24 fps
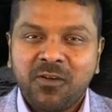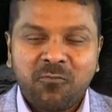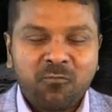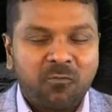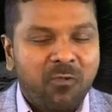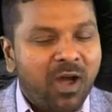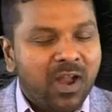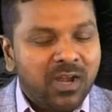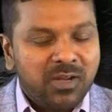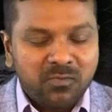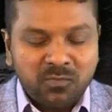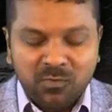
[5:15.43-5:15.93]

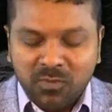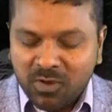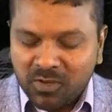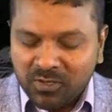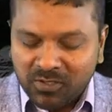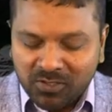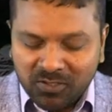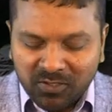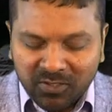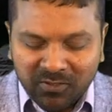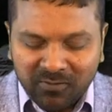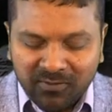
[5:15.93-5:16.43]
What more
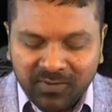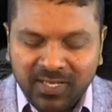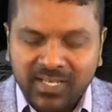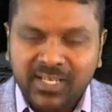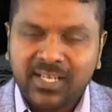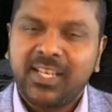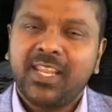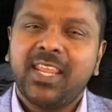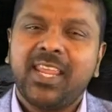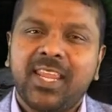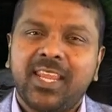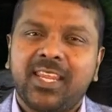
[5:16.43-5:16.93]
do we
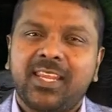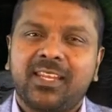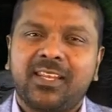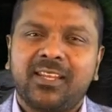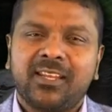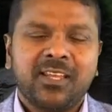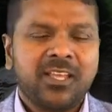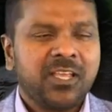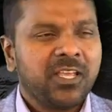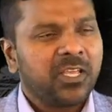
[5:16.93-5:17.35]
need?